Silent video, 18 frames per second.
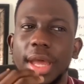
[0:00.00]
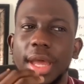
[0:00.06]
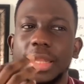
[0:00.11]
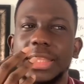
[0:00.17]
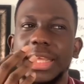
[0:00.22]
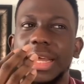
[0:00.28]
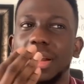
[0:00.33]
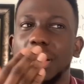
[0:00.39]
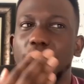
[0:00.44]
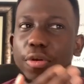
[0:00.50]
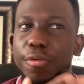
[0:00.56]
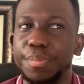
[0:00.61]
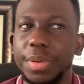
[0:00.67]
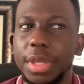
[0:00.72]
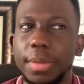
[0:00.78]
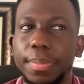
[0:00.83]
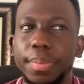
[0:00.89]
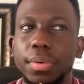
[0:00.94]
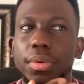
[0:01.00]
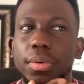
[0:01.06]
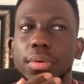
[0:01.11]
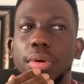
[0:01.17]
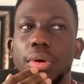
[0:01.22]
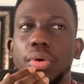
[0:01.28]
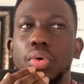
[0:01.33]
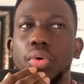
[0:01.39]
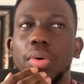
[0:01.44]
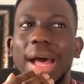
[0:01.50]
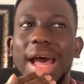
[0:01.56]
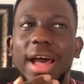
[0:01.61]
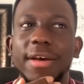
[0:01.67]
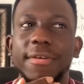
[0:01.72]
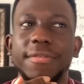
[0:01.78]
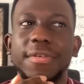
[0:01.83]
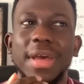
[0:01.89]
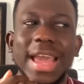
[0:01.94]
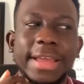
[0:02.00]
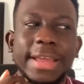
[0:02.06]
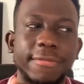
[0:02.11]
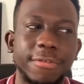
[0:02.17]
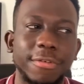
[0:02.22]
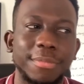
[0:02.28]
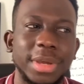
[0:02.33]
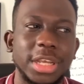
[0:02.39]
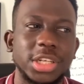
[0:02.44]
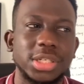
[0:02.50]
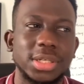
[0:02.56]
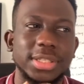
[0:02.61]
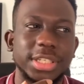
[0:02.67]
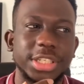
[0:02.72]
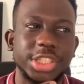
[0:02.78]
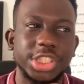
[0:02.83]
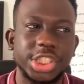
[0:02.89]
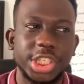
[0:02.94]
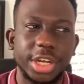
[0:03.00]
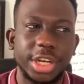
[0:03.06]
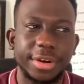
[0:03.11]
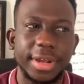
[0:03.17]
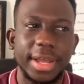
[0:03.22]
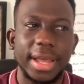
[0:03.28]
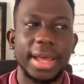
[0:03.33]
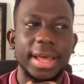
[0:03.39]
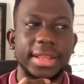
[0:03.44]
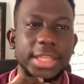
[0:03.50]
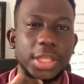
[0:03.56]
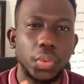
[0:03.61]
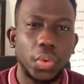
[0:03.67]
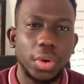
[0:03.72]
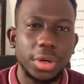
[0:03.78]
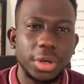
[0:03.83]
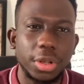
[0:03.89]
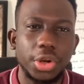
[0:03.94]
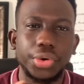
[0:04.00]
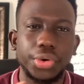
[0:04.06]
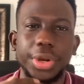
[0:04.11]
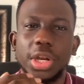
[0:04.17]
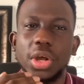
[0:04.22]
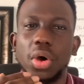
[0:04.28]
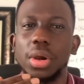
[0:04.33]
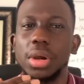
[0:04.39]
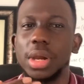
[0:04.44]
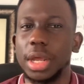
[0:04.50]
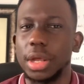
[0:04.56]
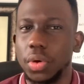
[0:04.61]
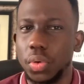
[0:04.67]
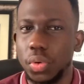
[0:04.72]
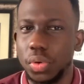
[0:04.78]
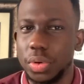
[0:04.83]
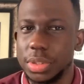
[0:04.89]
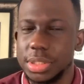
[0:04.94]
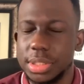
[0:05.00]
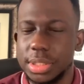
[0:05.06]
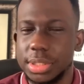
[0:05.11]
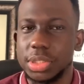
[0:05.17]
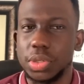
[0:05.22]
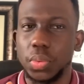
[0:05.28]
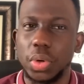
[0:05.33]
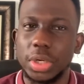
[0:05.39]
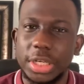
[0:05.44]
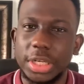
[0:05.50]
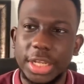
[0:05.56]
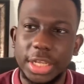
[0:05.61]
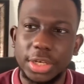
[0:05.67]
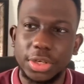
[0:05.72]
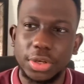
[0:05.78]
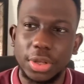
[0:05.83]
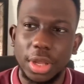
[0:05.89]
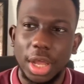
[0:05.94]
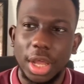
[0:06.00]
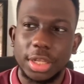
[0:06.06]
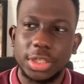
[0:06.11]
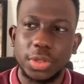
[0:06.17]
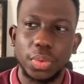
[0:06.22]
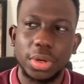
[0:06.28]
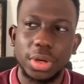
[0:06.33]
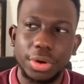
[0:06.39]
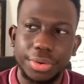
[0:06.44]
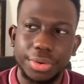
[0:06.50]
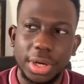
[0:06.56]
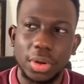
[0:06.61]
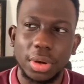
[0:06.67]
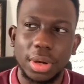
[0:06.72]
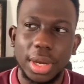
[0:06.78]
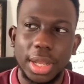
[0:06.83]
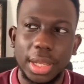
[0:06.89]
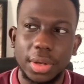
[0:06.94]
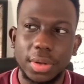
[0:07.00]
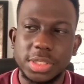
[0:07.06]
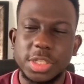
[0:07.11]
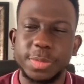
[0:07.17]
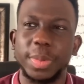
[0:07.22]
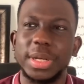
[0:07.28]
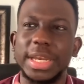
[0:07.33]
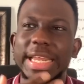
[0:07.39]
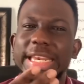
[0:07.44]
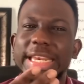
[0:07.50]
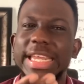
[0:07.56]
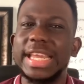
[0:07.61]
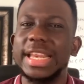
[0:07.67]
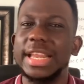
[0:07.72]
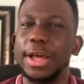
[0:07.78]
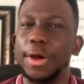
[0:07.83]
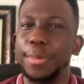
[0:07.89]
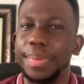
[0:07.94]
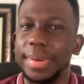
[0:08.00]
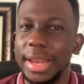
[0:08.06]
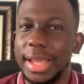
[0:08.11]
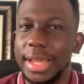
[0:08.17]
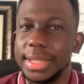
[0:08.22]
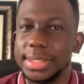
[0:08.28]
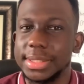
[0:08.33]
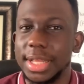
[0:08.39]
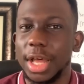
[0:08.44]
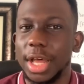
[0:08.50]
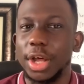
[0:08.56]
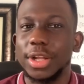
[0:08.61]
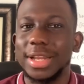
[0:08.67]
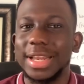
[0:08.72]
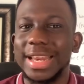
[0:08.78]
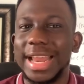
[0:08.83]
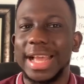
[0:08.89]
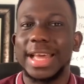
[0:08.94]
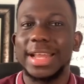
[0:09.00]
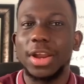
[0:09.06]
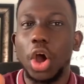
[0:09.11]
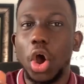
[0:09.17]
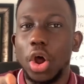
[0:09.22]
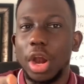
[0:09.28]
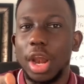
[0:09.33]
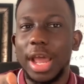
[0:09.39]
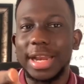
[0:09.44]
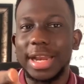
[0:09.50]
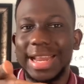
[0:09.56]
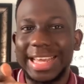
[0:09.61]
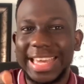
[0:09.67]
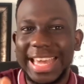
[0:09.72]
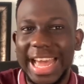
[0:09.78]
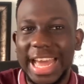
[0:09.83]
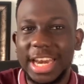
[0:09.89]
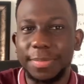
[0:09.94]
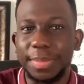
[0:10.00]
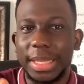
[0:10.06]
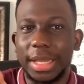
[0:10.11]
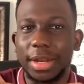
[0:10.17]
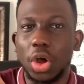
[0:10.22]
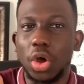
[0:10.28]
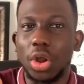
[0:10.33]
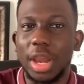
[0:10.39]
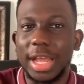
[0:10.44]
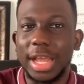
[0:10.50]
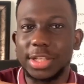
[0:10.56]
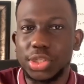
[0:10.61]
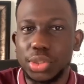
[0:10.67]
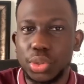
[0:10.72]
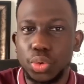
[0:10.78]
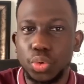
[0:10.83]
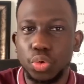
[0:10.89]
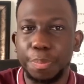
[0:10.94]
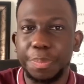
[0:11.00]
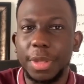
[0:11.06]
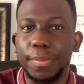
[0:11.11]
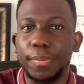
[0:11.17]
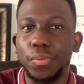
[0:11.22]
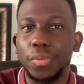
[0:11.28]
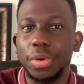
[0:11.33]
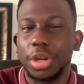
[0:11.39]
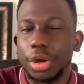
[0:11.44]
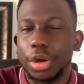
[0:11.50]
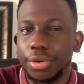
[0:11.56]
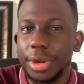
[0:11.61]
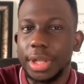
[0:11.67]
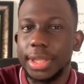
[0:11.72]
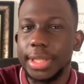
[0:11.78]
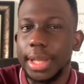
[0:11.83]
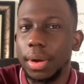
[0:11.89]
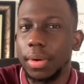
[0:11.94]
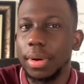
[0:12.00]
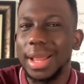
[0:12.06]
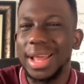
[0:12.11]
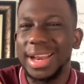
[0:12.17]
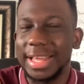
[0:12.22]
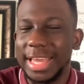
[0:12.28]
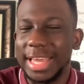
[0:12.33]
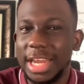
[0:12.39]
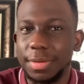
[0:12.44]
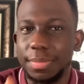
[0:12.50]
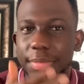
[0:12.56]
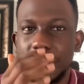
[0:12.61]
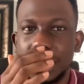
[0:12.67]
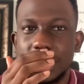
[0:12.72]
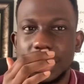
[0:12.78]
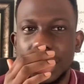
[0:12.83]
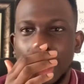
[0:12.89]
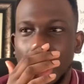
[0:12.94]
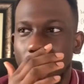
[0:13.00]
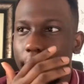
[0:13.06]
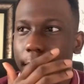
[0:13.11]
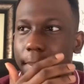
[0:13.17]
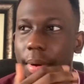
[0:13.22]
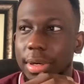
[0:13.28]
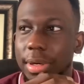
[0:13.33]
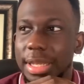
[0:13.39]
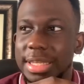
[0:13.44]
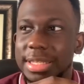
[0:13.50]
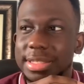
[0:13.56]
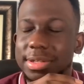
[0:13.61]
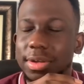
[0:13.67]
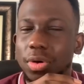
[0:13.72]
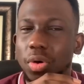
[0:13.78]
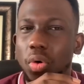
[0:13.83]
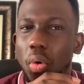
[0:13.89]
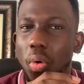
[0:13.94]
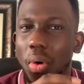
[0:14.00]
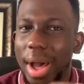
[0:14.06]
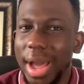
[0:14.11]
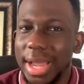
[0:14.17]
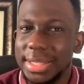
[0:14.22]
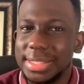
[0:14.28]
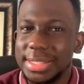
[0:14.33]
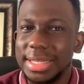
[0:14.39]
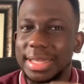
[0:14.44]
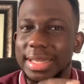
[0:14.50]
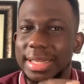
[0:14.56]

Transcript: there are a lot of people who have information to share. They want to create online courses. So what did they do? They want to create online courses, but they need a place like an online academy, an online school. People want to create their online academies, but it's quite